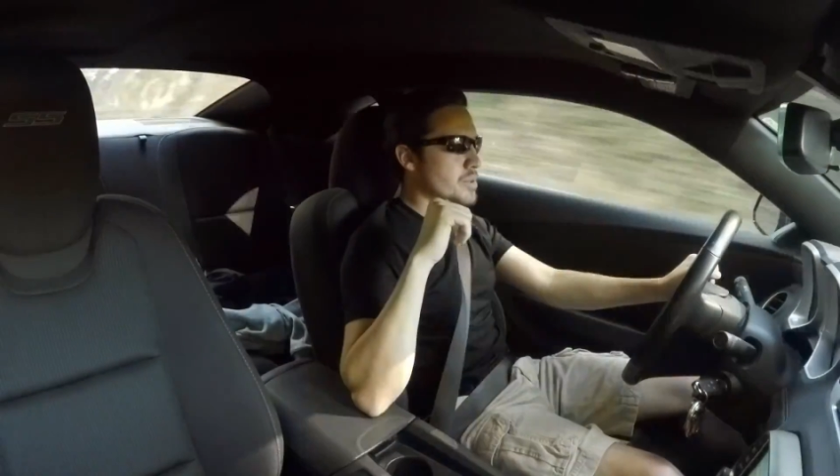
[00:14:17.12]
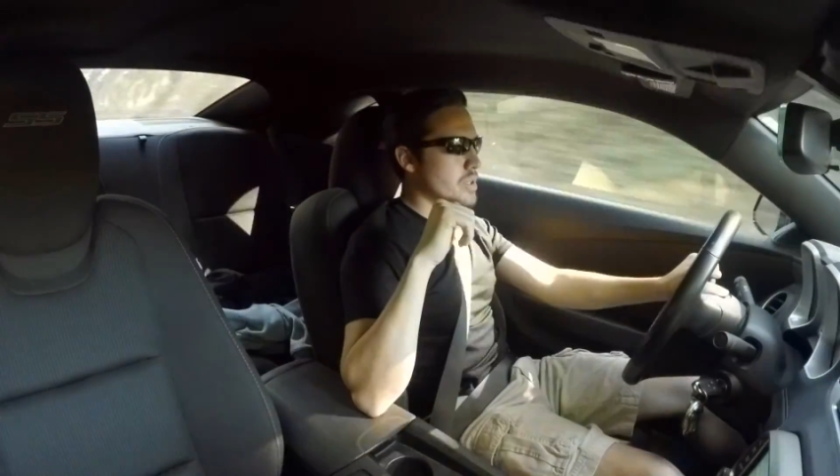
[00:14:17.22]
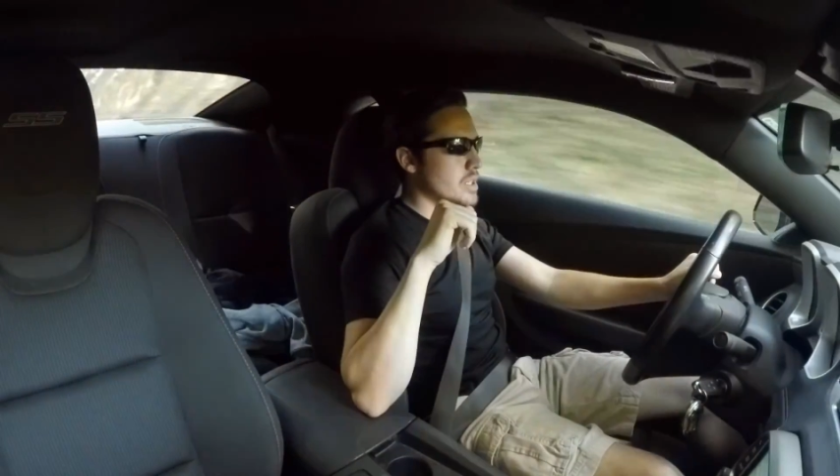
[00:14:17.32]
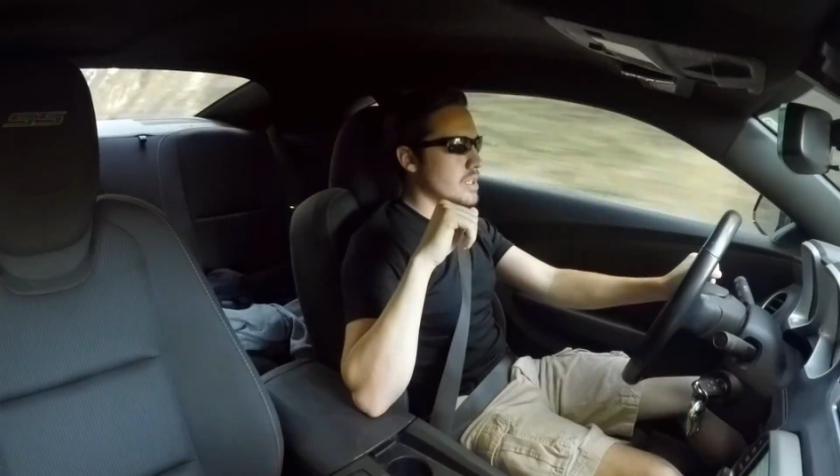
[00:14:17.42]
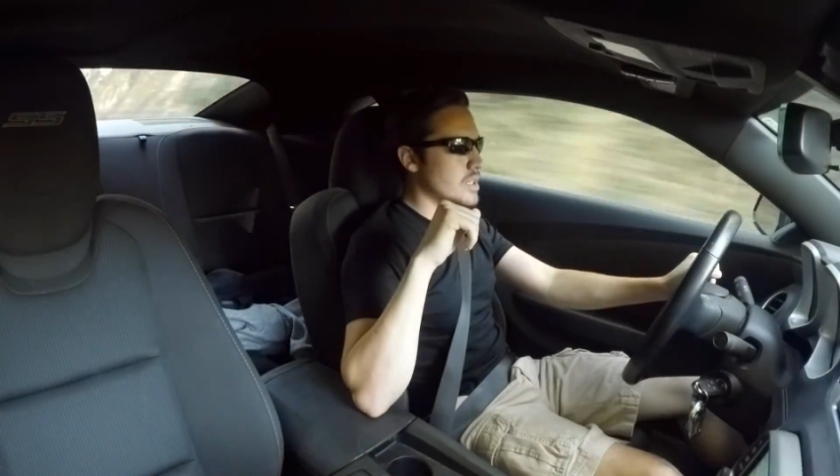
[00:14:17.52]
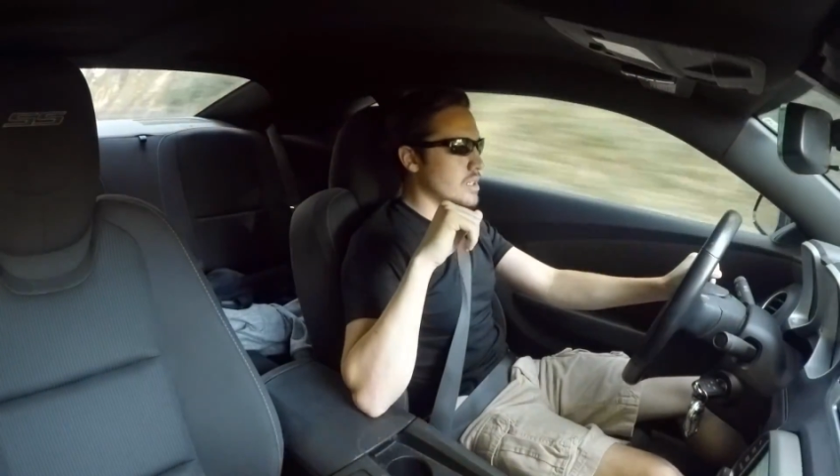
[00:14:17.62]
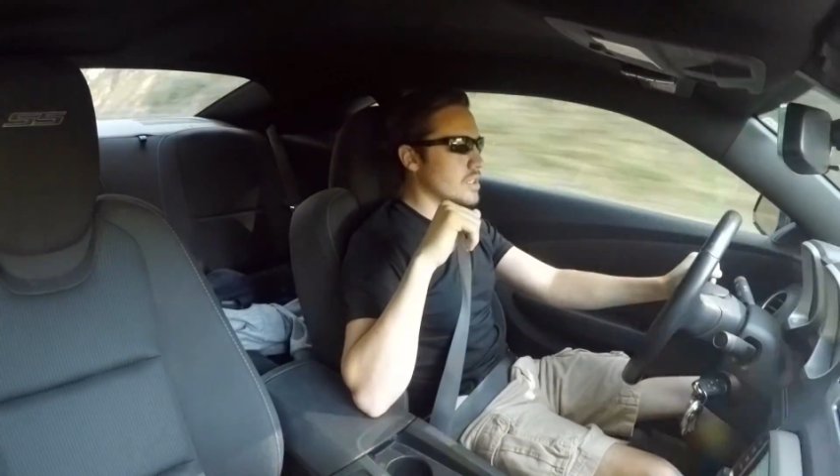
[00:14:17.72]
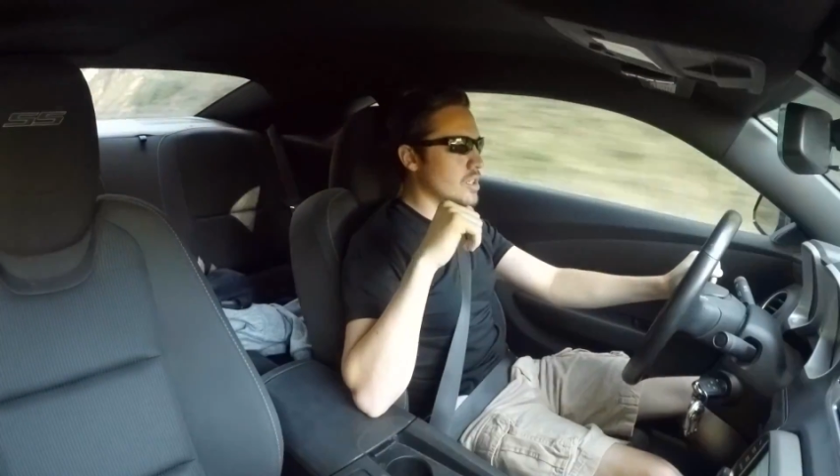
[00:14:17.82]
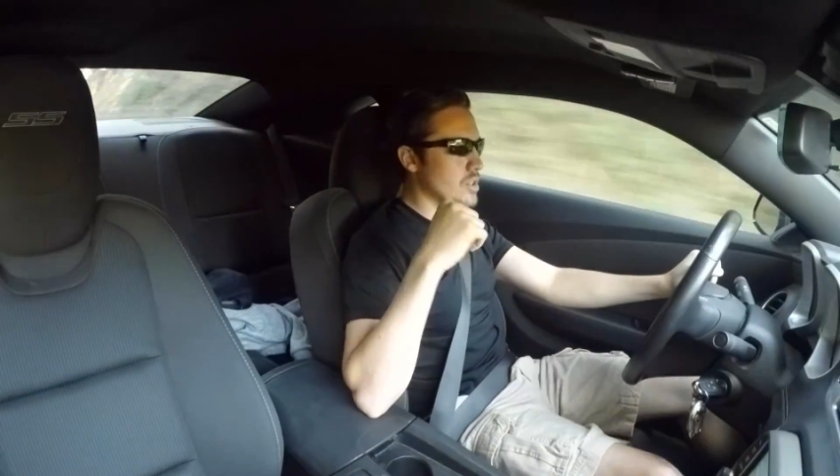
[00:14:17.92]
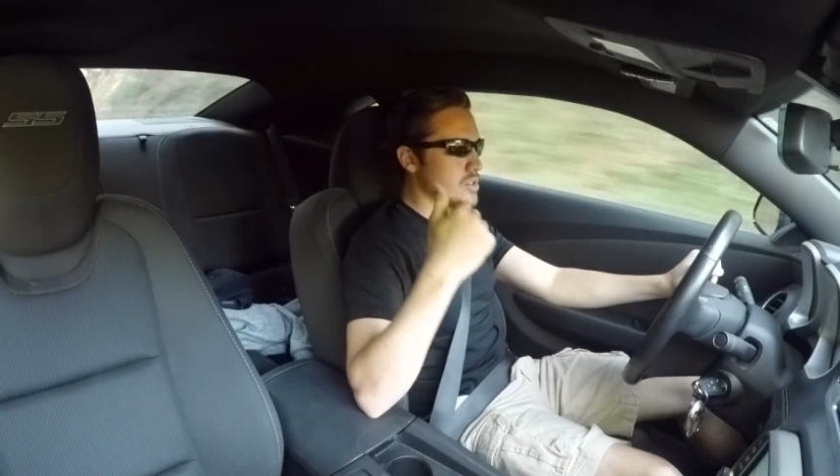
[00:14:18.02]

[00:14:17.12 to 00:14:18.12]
putting, you know,